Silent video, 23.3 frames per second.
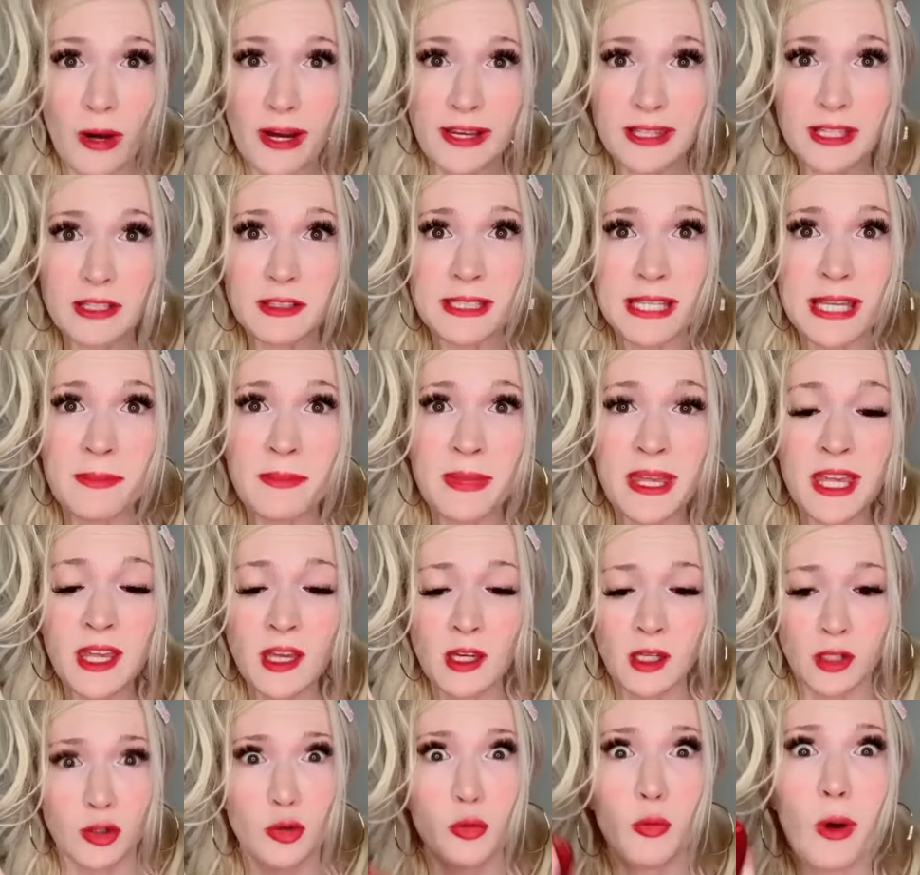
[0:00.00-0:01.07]
there, Timmy?
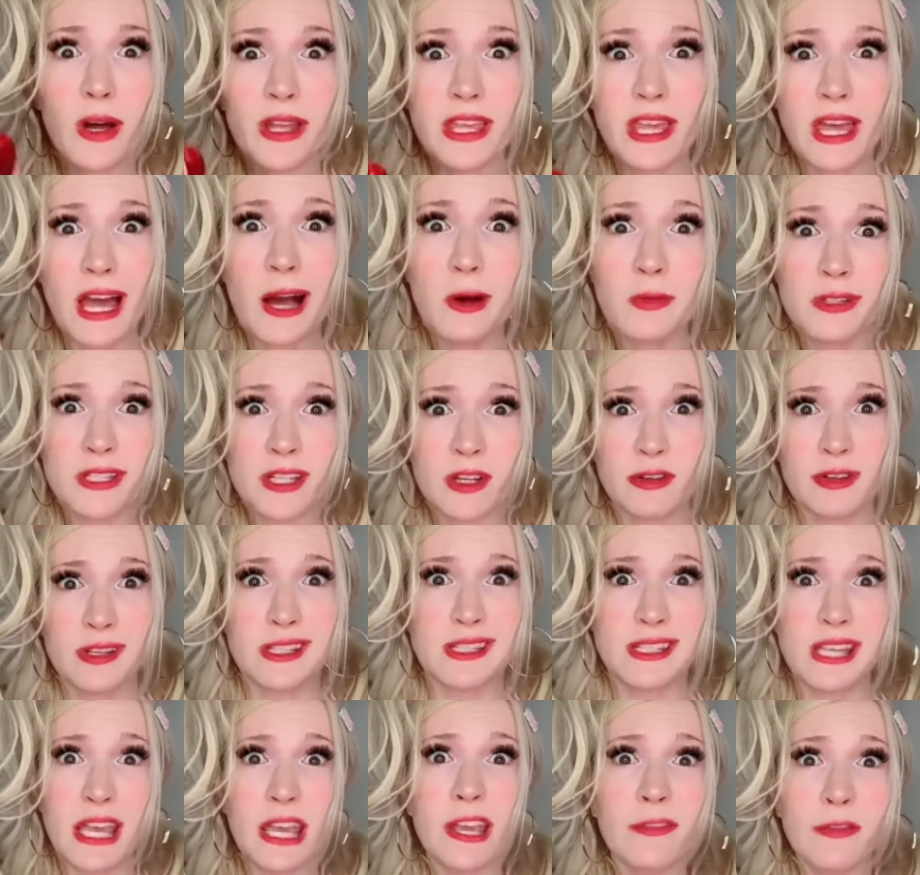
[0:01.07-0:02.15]
You're lucky I was there to
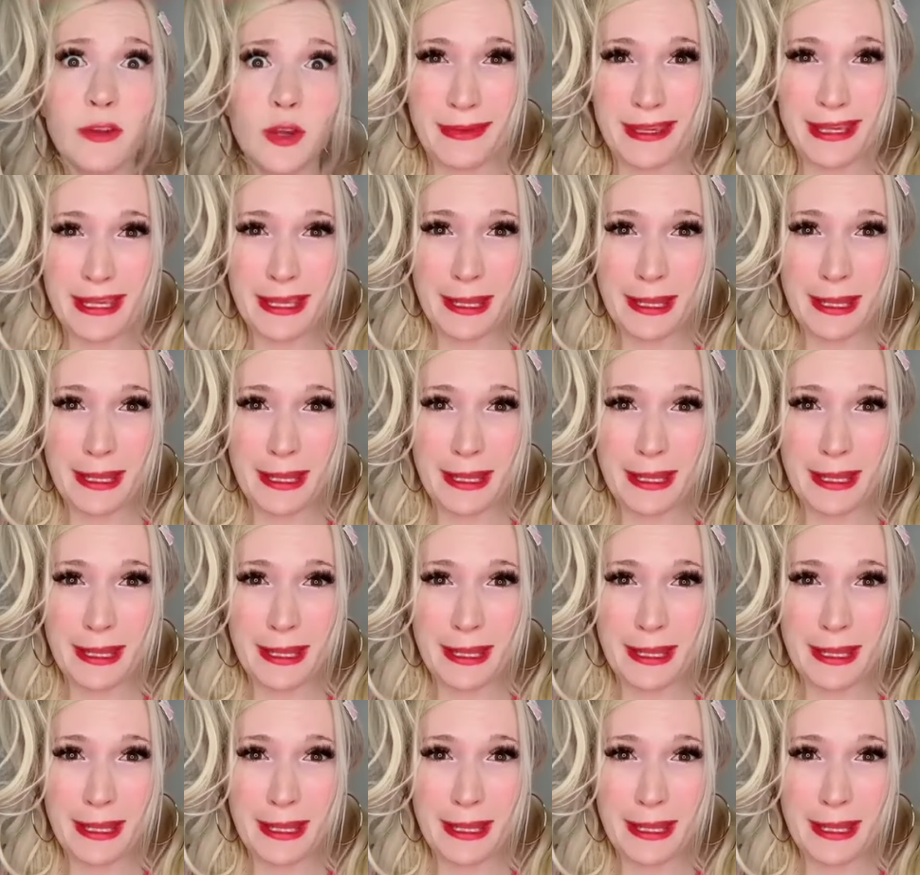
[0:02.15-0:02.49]
save you.